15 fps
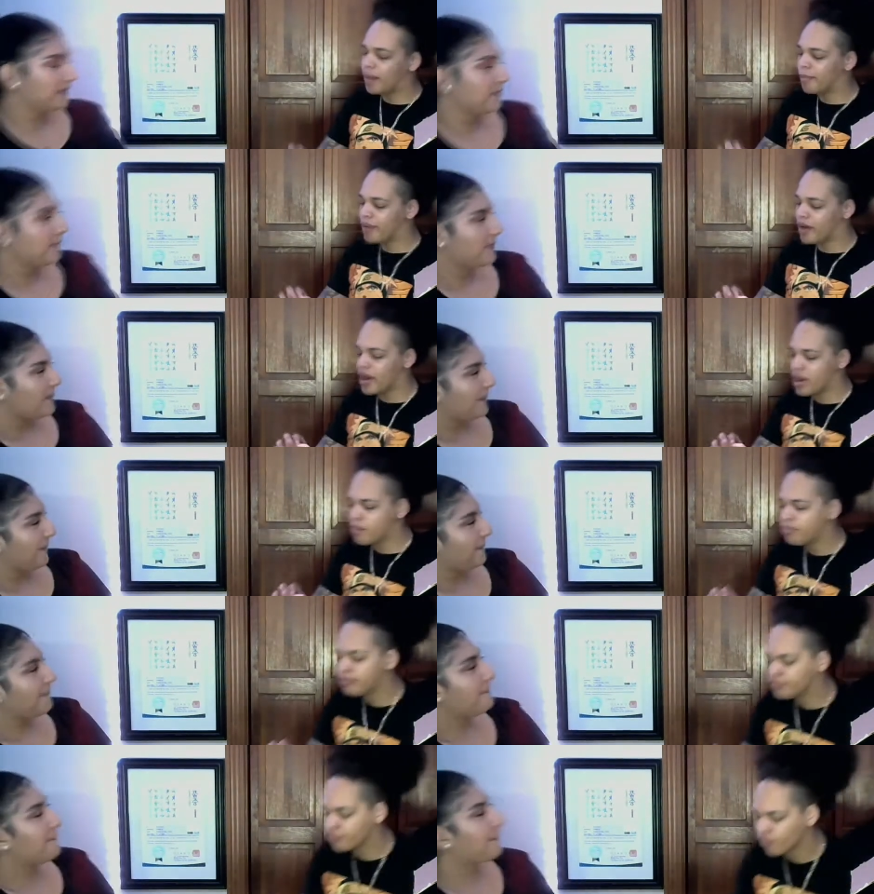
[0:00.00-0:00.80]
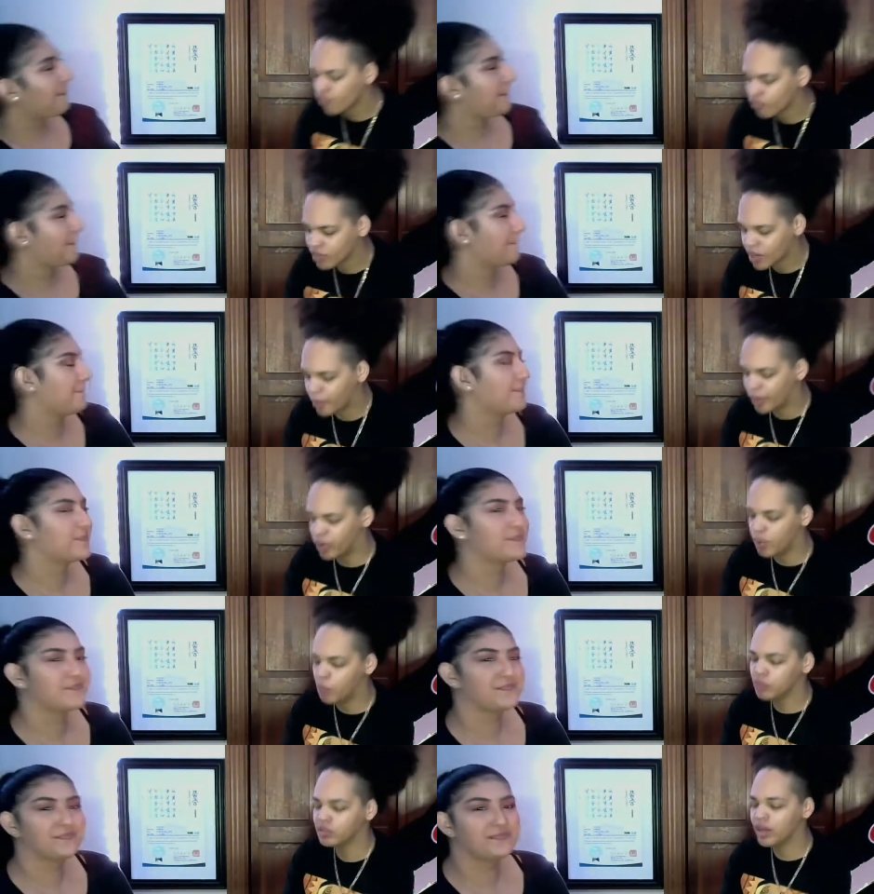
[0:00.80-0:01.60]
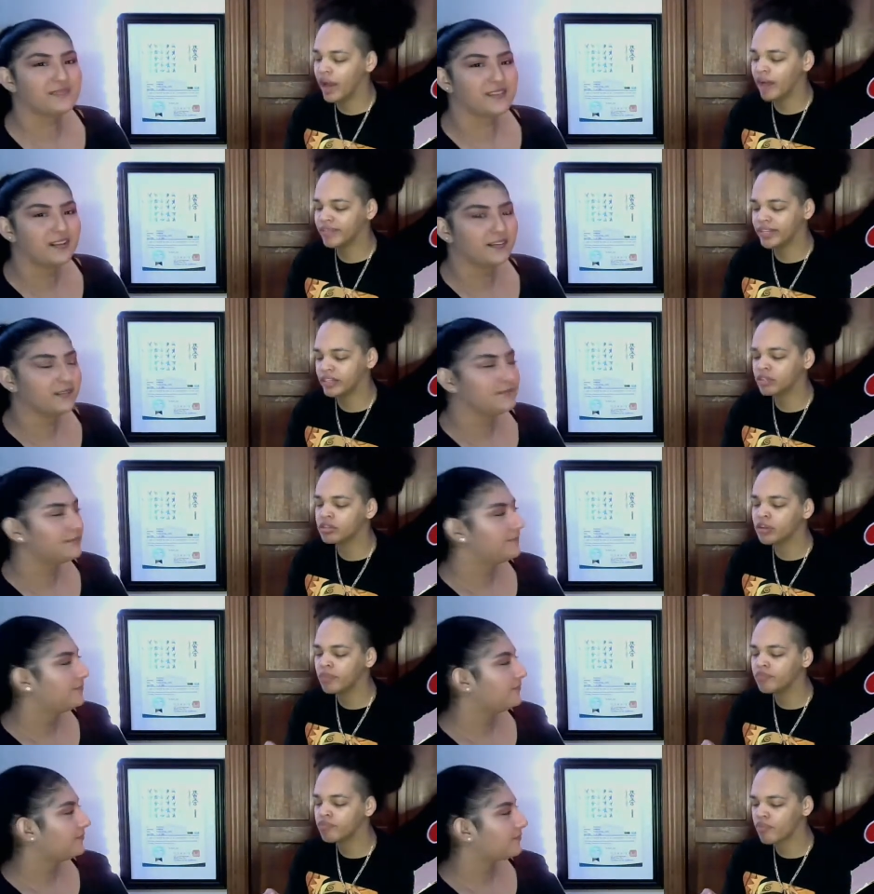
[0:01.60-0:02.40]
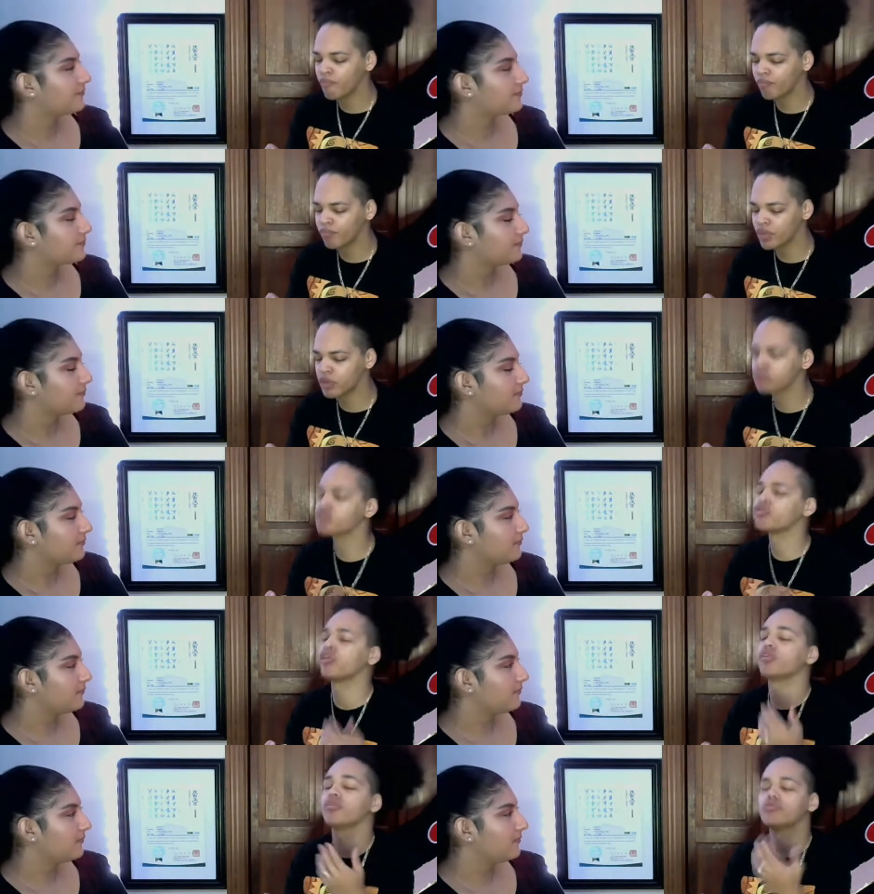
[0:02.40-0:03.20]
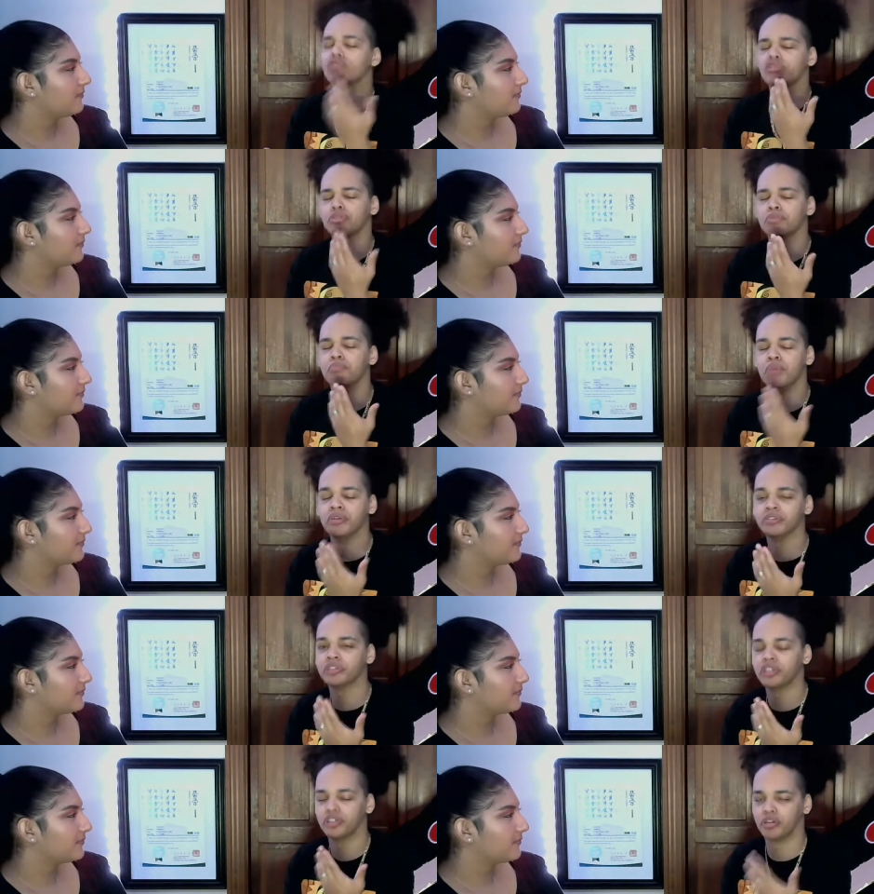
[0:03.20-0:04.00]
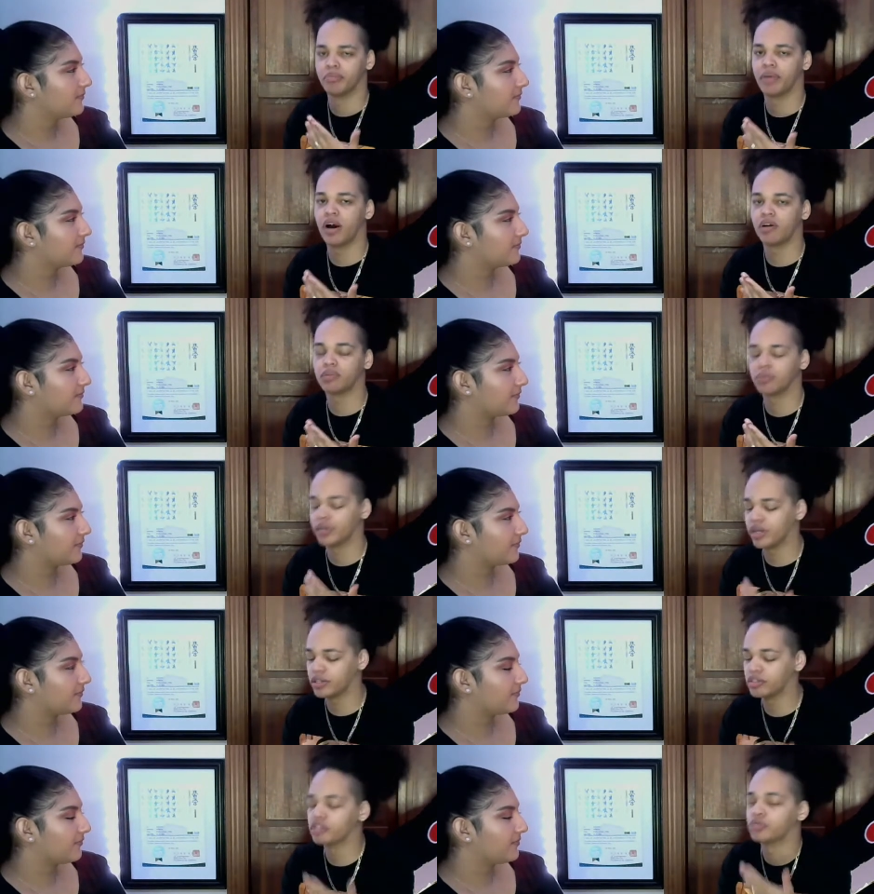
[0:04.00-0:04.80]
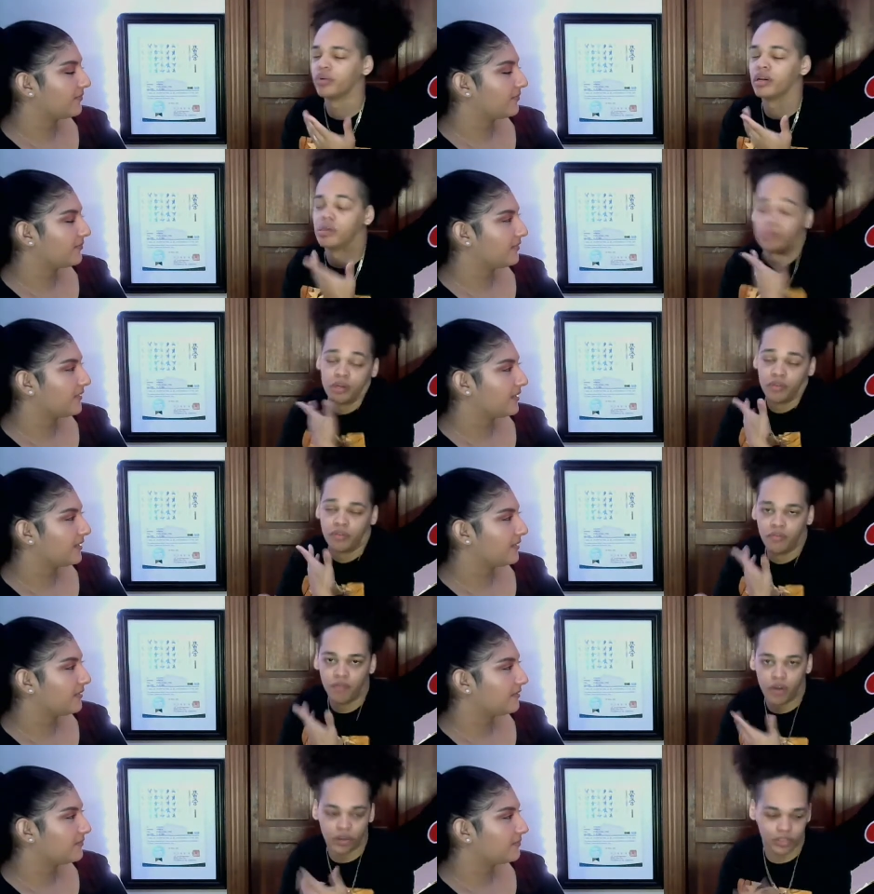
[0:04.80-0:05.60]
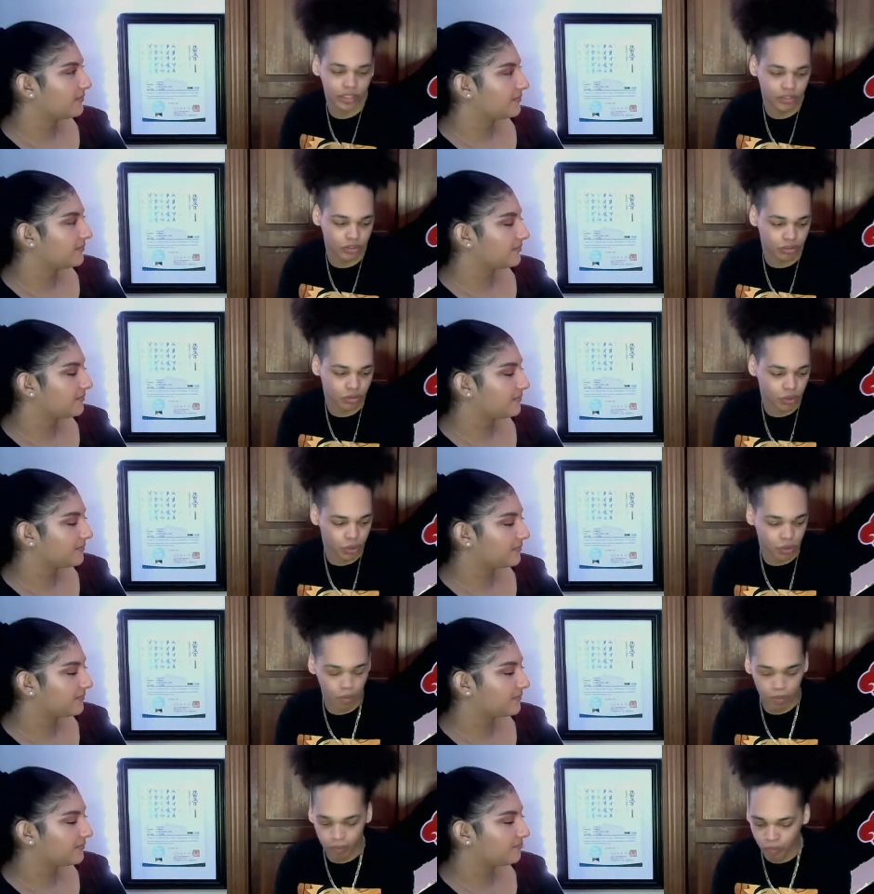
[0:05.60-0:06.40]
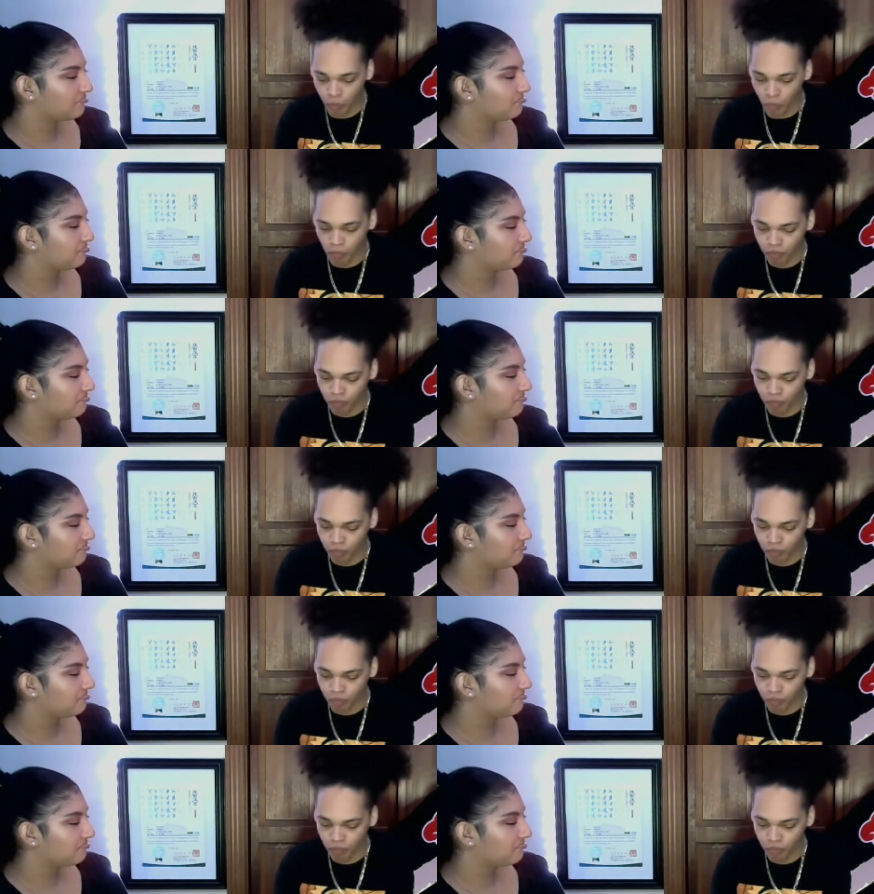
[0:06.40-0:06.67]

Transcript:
Speaker 1: They're not bad. But who wants to have these historicalish mints in their mouth where it just randomly falls in their throat?